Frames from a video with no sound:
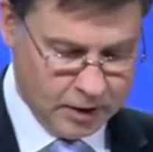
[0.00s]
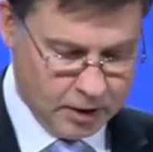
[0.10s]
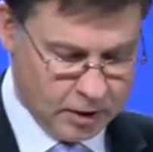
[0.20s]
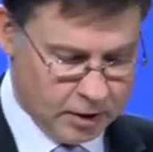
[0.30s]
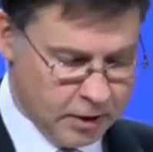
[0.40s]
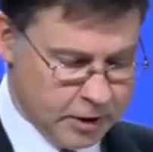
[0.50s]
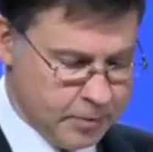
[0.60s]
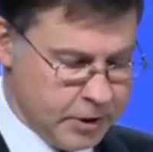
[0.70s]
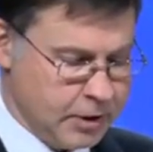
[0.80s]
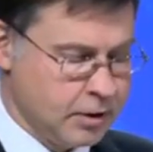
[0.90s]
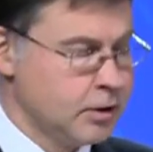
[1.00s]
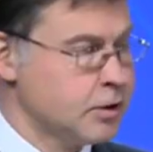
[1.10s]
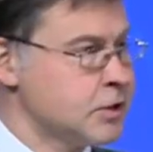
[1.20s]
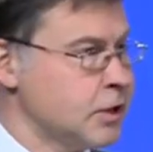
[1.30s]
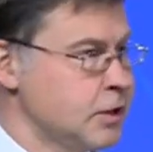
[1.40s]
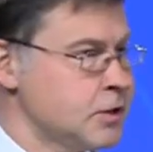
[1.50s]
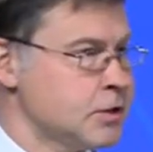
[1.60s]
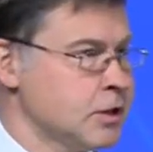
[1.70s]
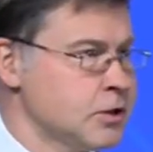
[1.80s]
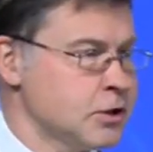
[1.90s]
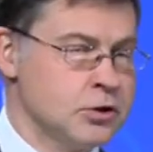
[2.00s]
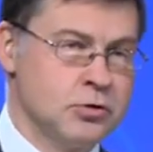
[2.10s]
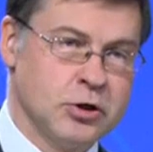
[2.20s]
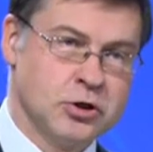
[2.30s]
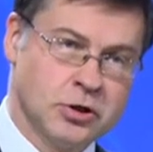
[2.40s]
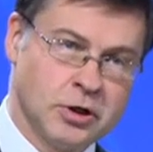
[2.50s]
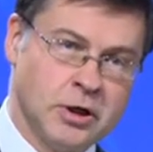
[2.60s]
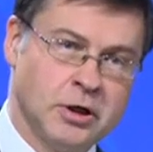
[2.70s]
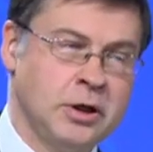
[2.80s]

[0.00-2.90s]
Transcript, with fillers: Uh, let me uh, stress that the situation in